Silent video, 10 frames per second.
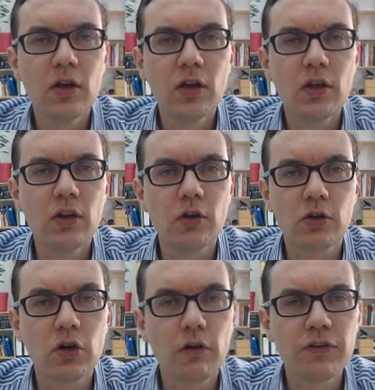your
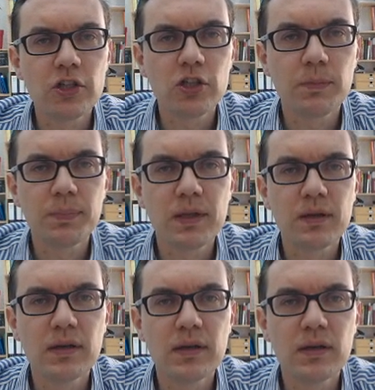coffee shop
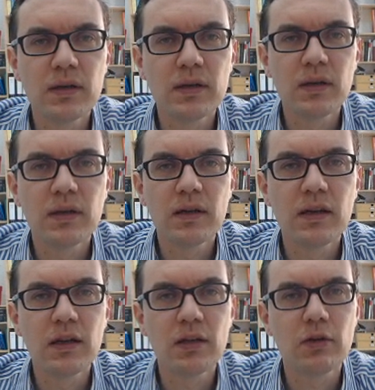business
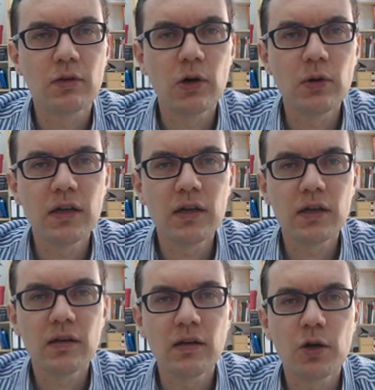is growing
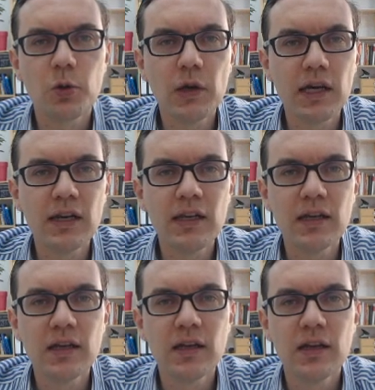
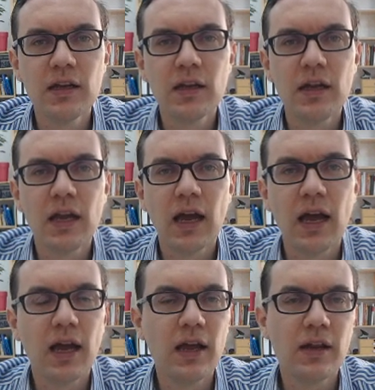quickly
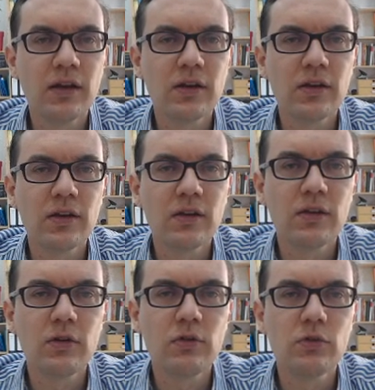and
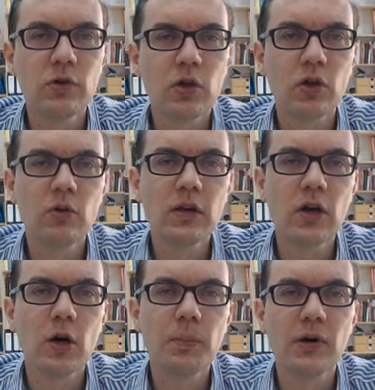you do not only
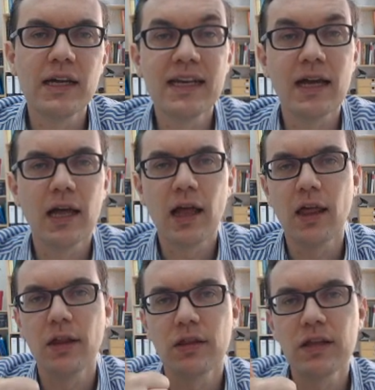operate a
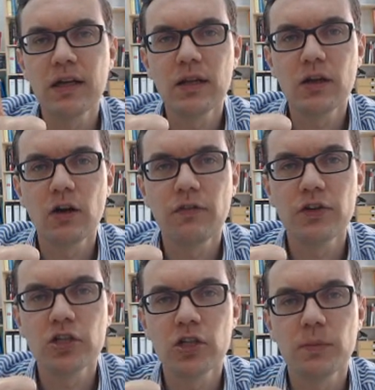single coffee
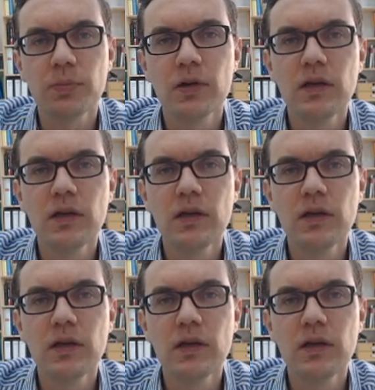shop,